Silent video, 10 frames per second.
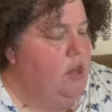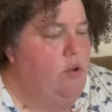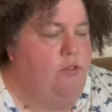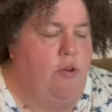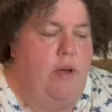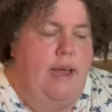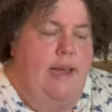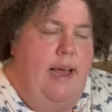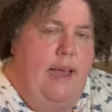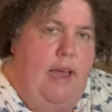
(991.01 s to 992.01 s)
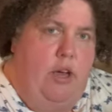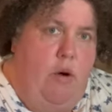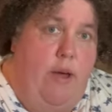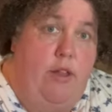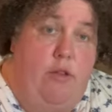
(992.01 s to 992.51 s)
So
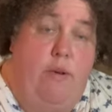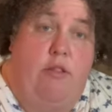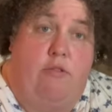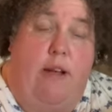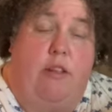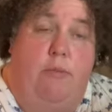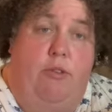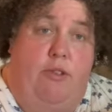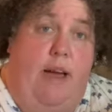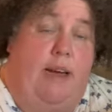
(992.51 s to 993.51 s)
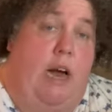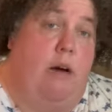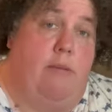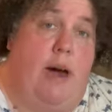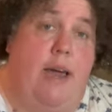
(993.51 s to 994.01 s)
going to
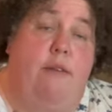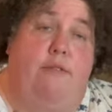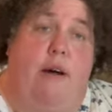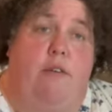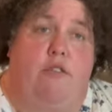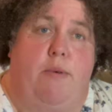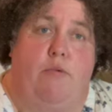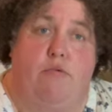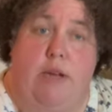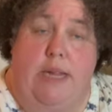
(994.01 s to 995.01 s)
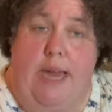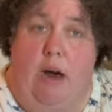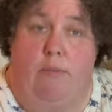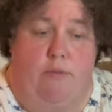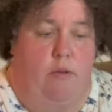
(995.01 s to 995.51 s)
Instructables.com, I have found has been really
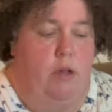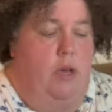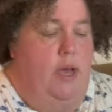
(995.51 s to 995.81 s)
helpful.